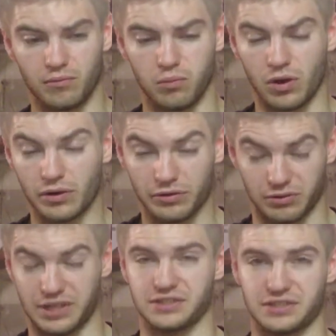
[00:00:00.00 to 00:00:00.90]
One of the
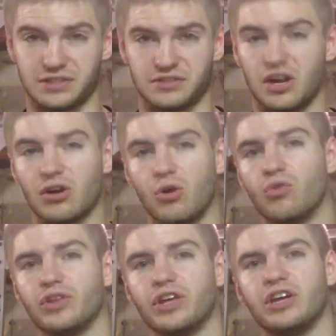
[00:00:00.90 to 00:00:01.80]
reasons, not
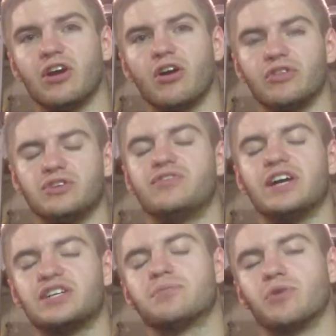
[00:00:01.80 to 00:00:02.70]
only are these
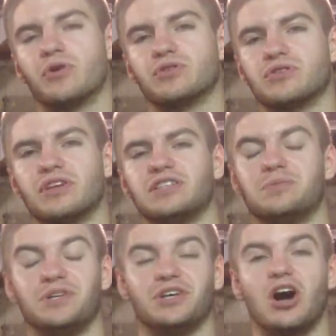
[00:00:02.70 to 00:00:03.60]
vegetable oils and things
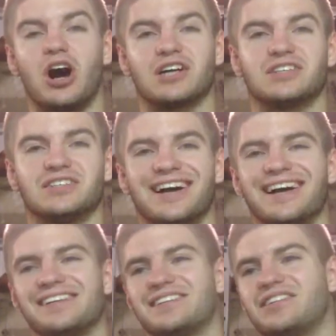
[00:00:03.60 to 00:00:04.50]
being
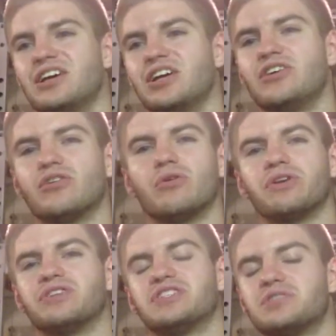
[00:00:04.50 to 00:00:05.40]
oxidized, and not
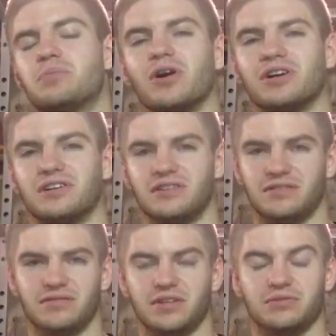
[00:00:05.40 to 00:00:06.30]
only is this part
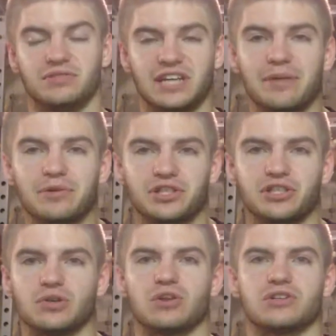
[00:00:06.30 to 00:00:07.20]

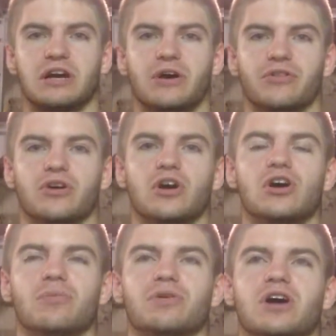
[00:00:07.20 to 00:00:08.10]
damaging towards our health,
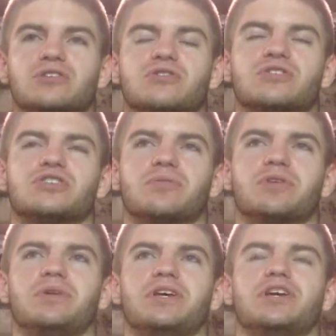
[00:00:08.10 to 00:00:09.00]
but also there's
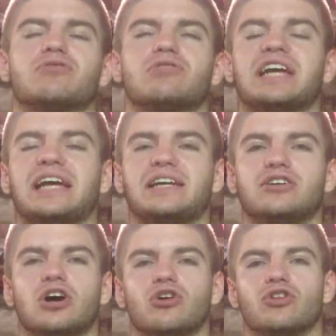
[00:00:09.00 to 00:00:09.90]
something being created
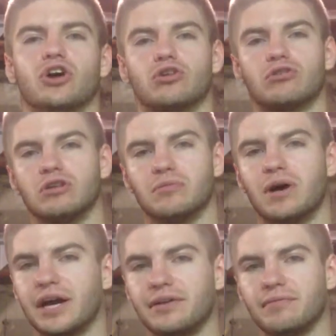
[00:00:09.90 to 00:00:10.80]
called
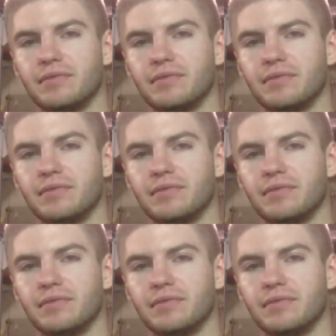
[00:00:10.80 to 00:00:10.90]
acrylamide